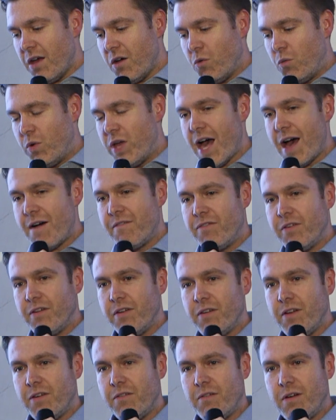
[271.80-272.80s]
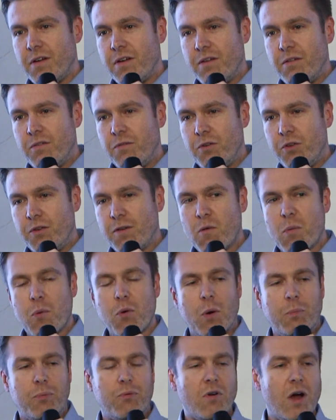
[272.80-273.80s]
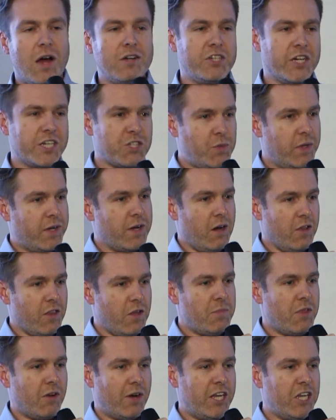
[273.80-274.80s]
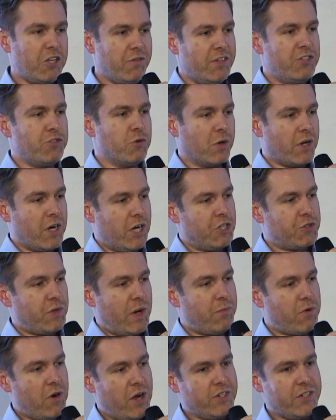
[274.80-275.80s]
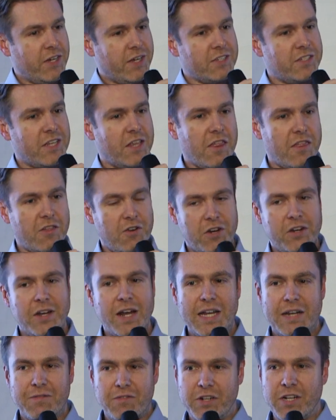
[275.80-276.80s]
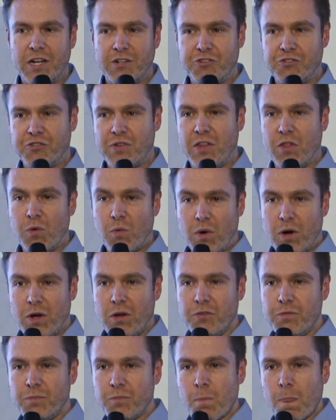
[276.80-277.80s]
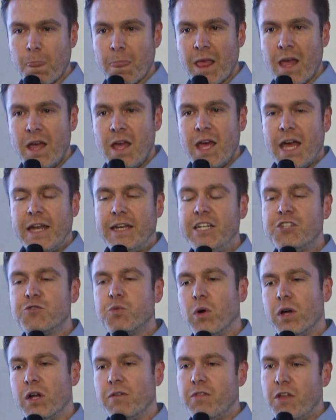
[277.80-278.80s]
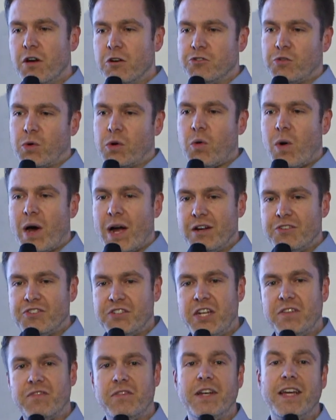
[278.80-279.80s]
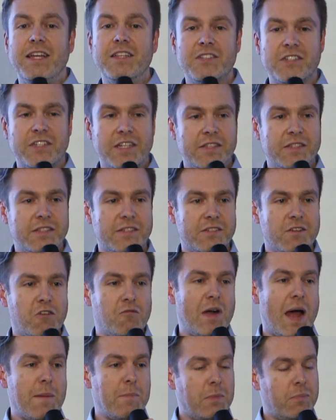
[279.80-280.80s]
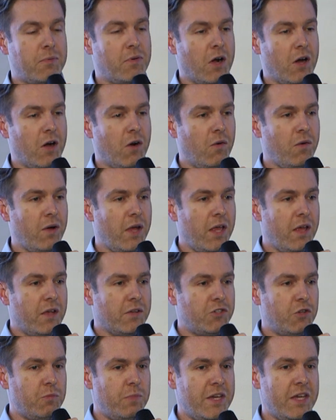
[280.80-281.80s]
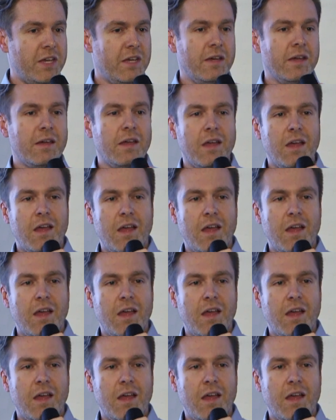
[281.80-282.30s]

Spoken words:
We have U-Report projects, we call them. They're individual country projects in 39 different countries around the world. And each one of those requires a different instance of Rapid Pro to be